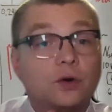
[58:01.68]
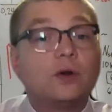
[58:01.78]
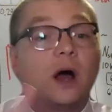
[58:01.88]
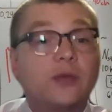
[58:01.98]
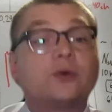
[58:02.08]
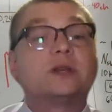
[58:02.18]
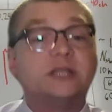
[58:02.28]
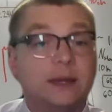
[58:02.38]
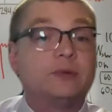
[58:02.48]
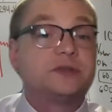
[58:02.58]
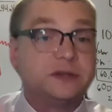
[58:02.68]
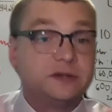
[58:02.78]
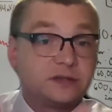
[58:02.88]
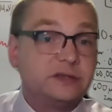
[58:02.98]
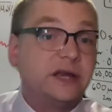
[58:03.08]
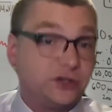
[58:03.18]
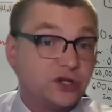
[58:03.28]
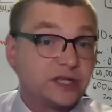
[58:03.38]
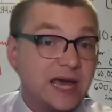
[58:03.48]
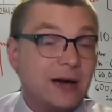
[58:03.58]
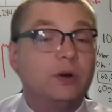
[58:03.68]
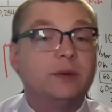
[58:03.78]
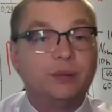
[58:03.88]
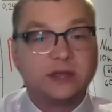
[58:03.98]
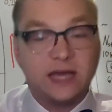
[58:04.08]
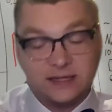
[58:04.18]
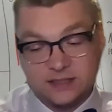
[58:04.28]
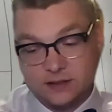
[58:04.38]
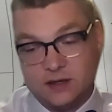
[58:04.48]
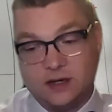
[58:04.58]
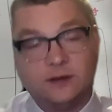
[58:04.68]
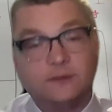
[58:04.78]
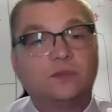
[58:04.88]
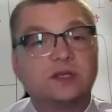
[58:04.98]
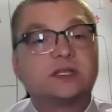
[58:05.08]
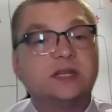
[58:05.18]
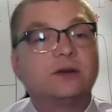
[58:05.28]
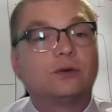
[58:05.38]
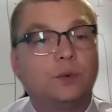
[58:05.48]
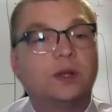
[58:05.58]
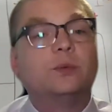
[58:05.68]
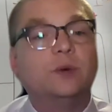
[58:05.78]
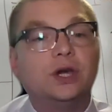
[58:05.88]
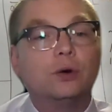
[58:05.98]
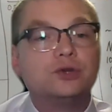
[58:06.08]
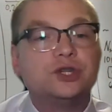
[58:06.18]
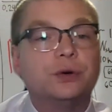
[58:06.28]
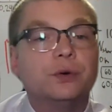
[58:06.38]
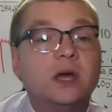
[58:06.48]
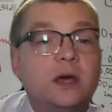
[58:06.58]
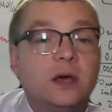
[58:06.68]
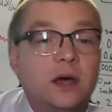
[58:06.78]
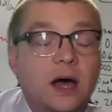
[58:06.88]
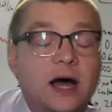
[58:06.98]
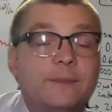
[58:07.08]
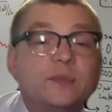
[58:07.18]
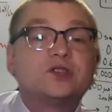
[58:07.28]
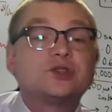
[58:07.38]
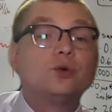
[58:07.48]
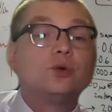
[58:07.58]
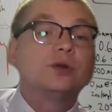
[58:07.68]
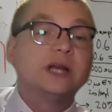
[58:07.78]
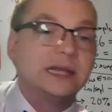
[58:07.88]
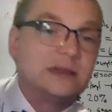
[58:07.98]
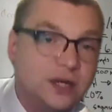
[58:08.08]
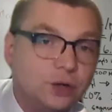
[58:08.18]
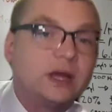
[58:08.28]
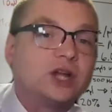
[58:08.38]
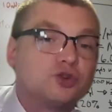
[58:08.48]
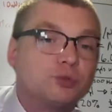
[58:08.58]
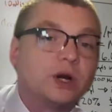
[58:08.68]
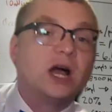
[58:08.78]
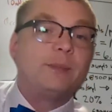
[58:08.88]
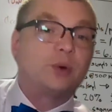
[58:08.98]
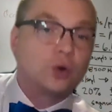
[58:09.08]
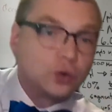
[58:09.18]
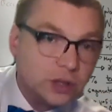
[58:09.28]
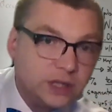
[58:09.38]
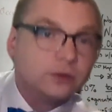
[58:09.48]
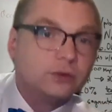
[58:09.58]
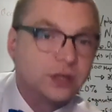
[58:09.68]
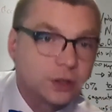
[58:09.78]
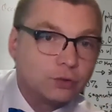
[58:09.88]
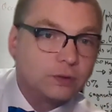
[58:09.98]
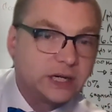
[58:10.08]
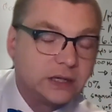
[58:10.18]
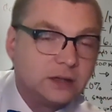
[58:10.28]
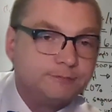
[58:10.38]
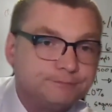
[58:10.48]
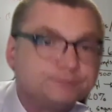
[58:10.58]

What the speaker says: are other examples. It's not just that one, but that's the standard one that we go to. And so in order to get linear algebra up earlier in the curriculum,